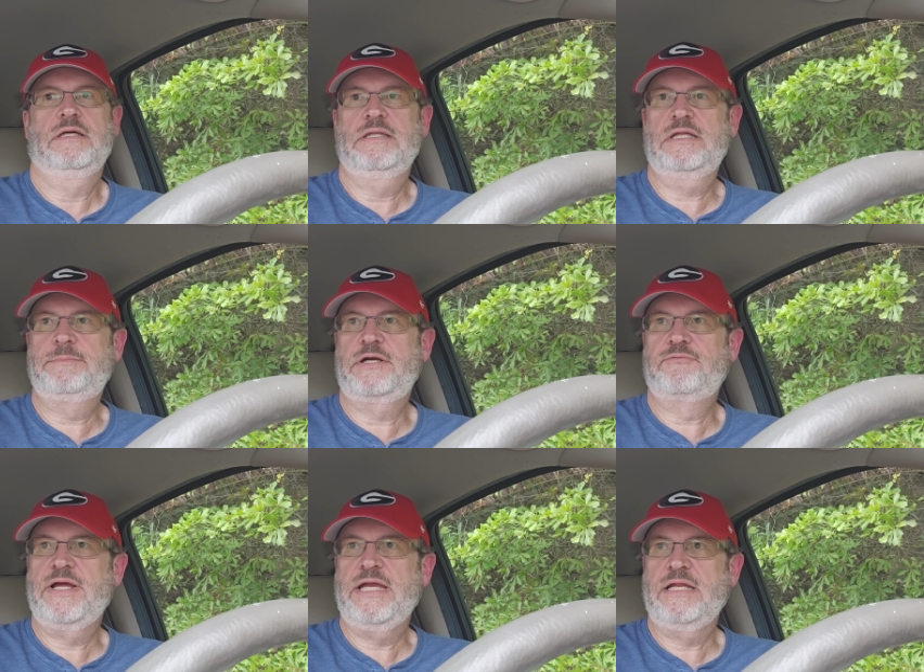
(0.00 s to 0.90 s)
a little bit of
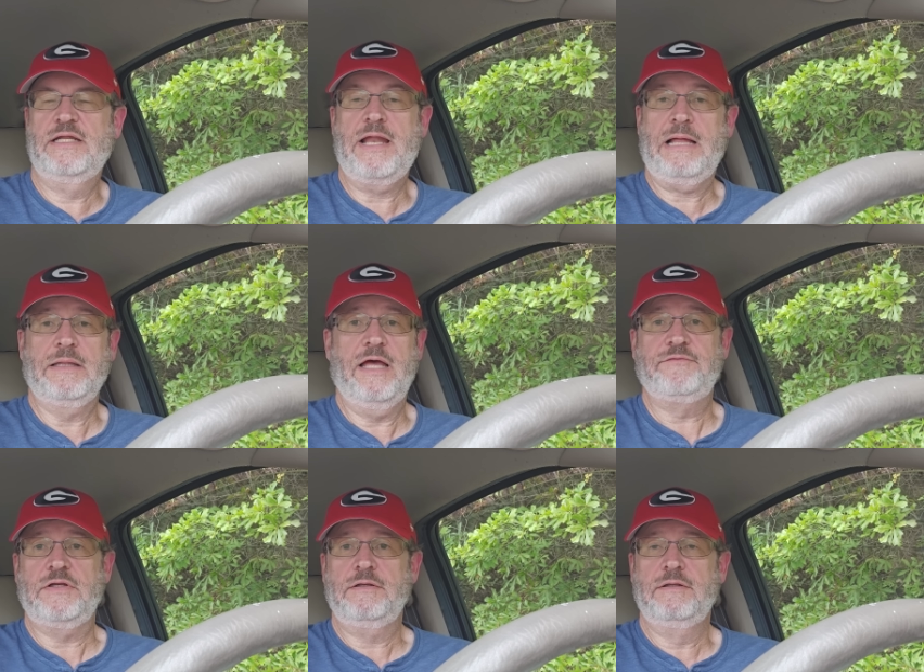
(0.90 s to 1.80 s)
rain, and I love
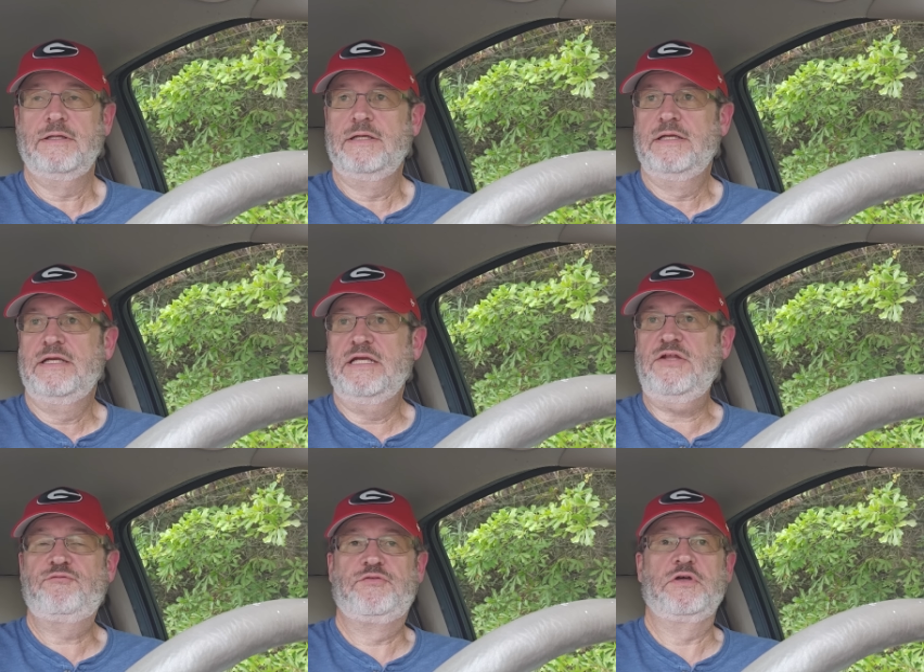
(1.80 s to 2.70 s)
it.
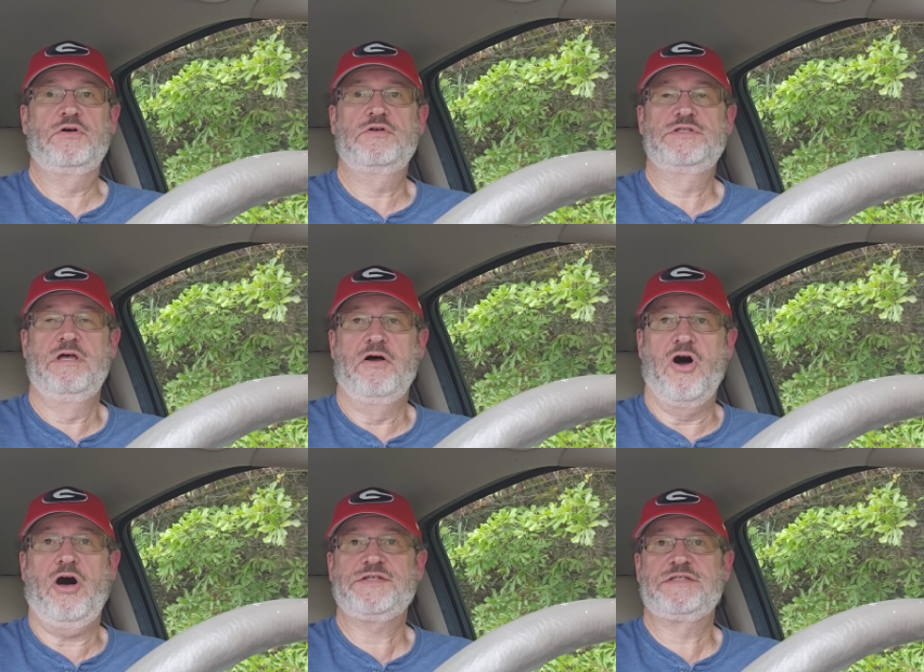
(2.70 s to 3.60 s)
It feels
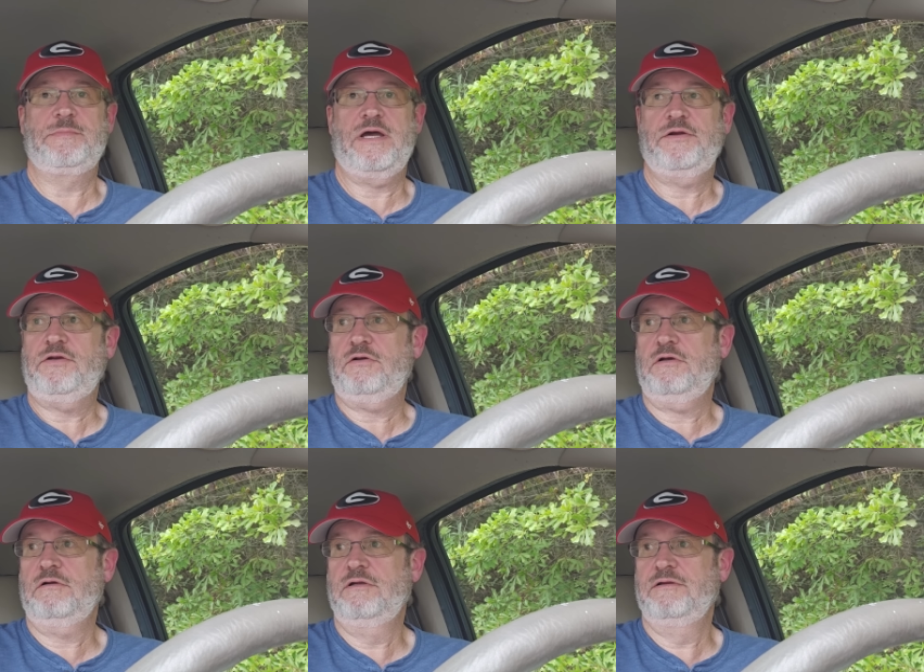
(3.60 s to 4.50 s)
awesome out
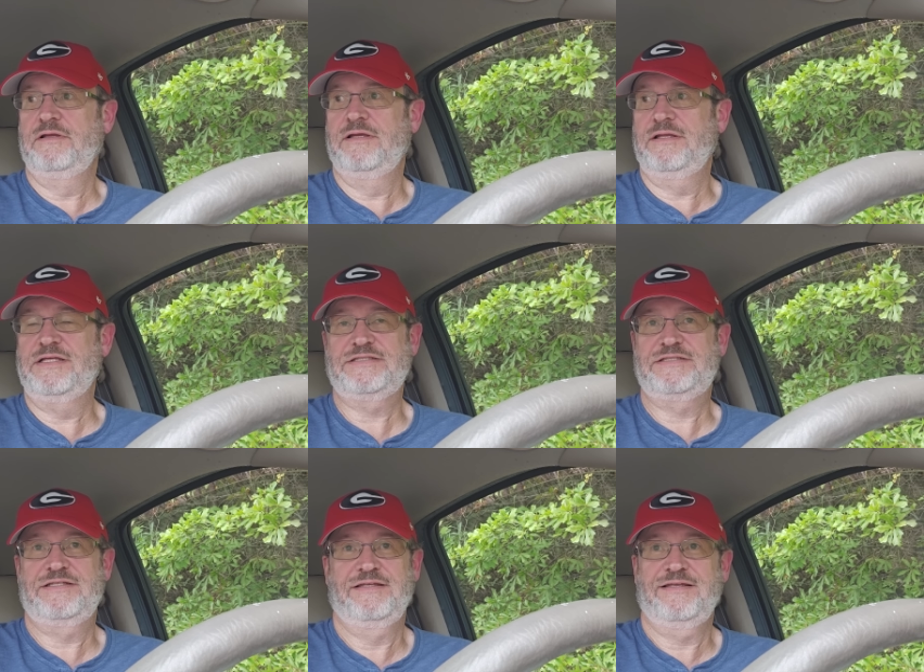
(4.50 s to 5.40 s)
here.
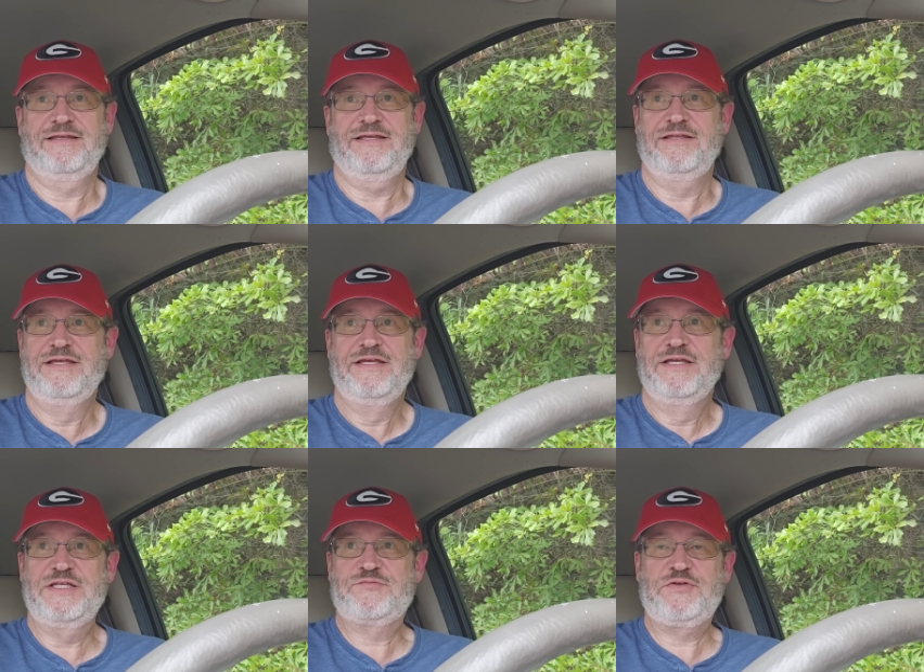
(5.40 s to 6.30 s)
This,
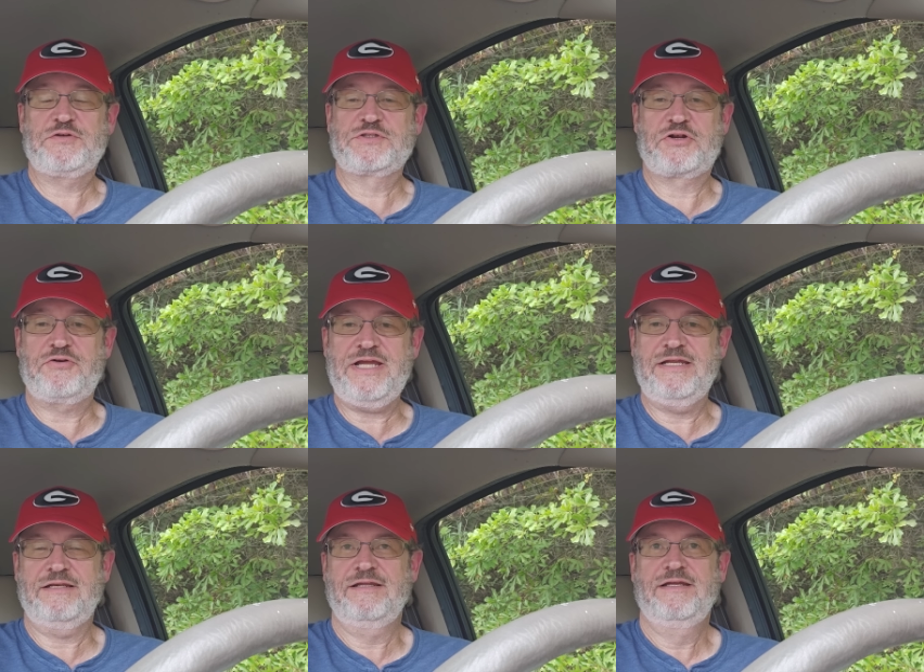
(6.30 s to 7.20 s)
this feels
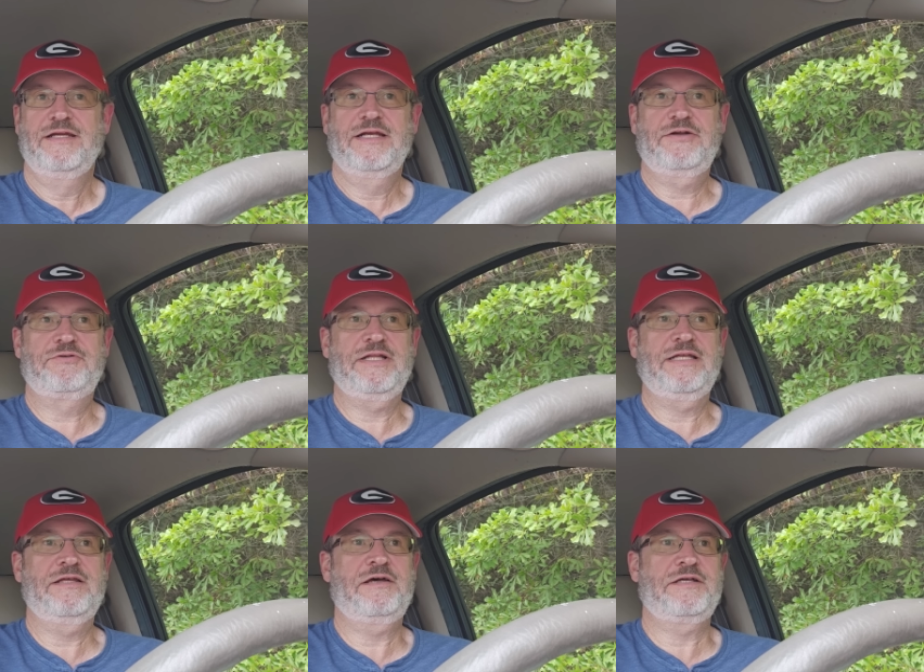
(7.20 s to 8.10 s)
great. It really
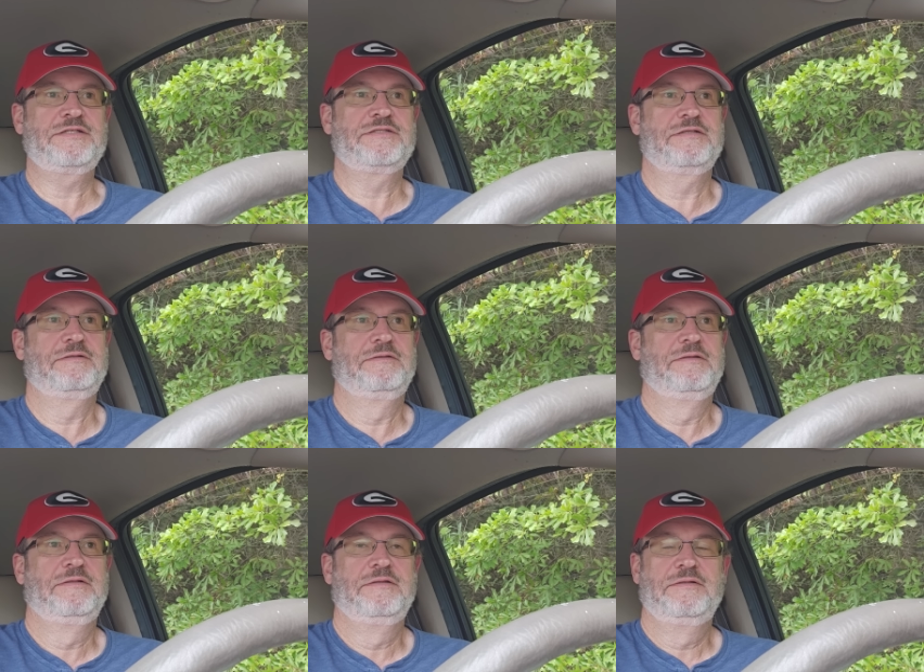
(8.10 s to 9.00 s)
does.
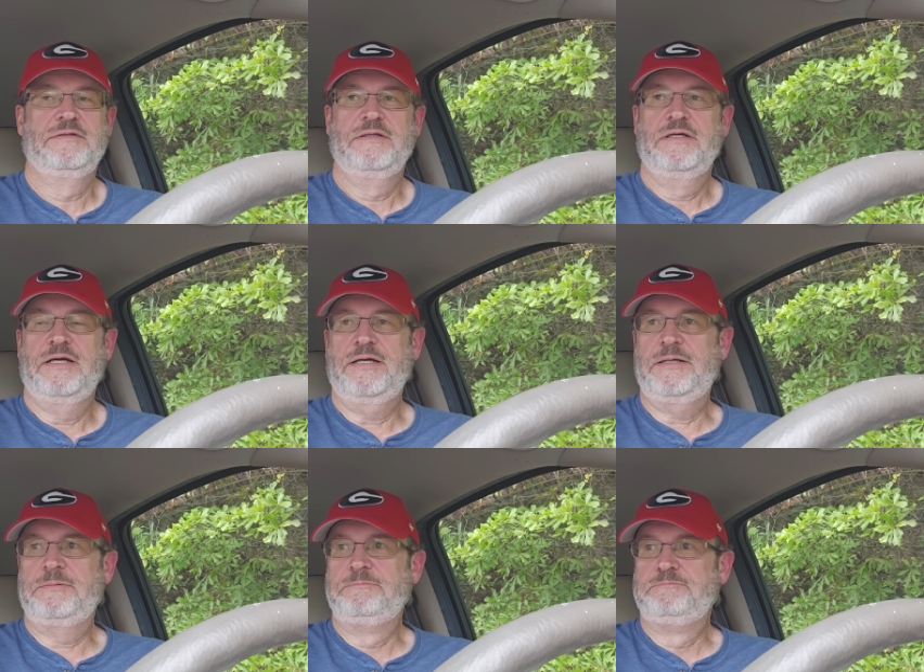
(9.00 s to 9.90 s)

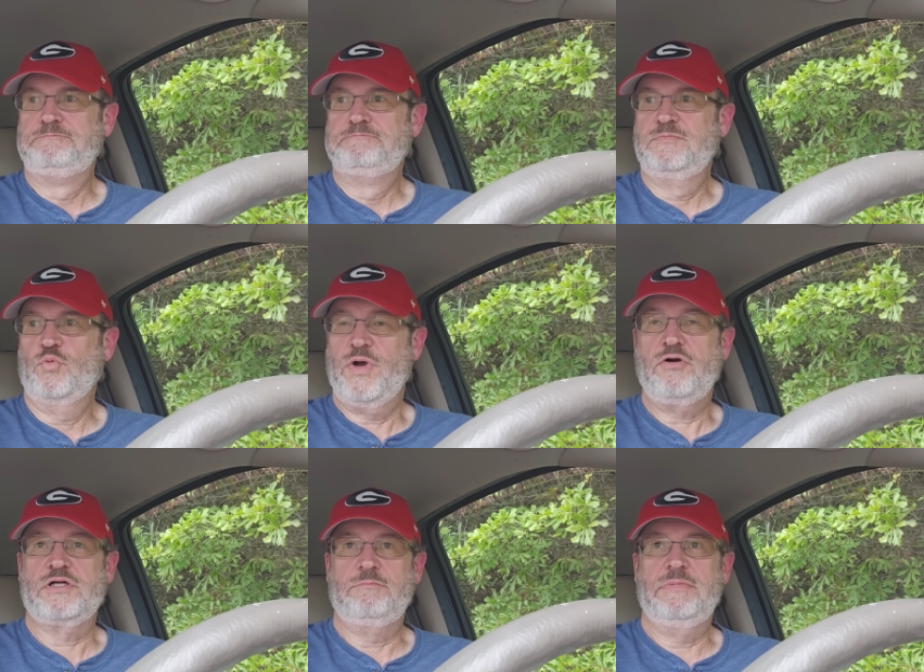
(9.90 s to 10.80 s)
Um,
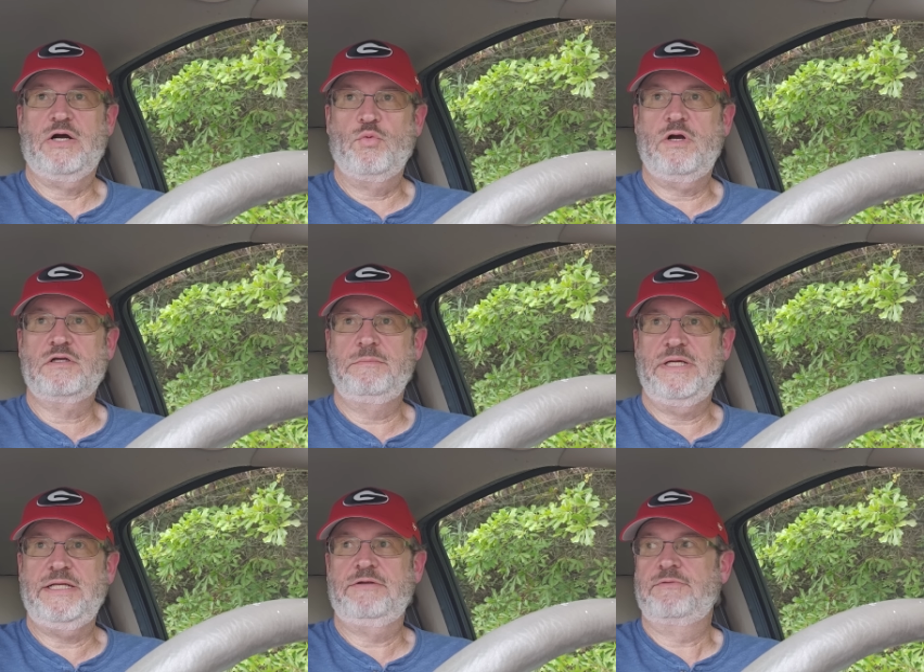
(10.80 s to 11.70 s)
welcome. I welcome
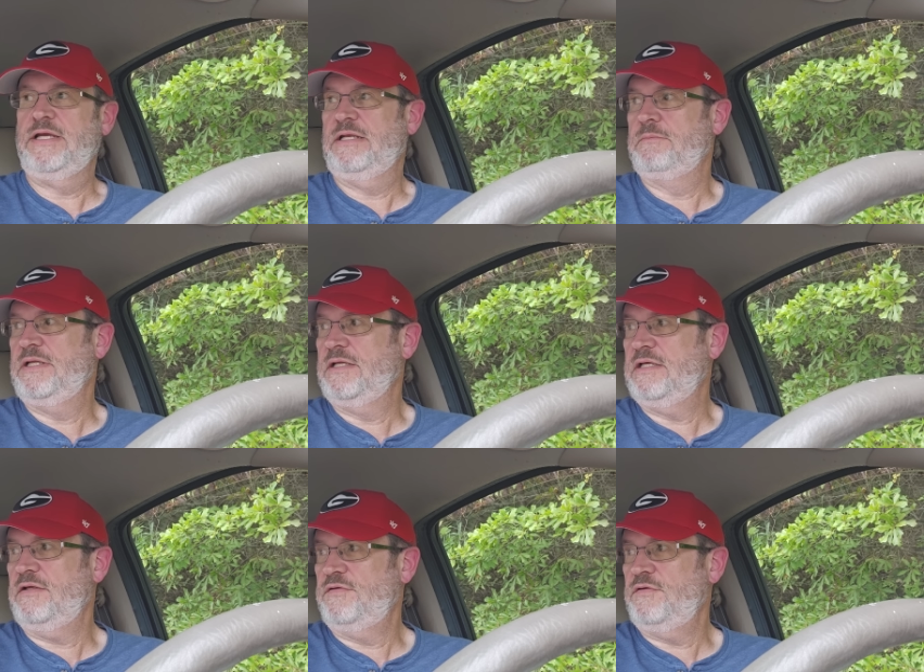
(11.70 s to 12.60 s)
any rain we can
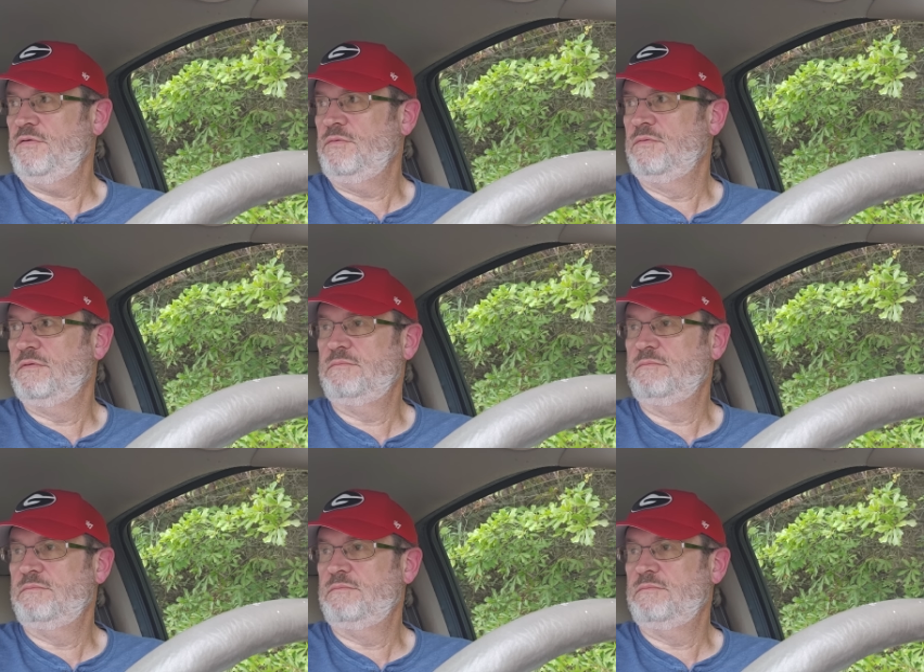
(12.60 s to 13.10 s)
get, too.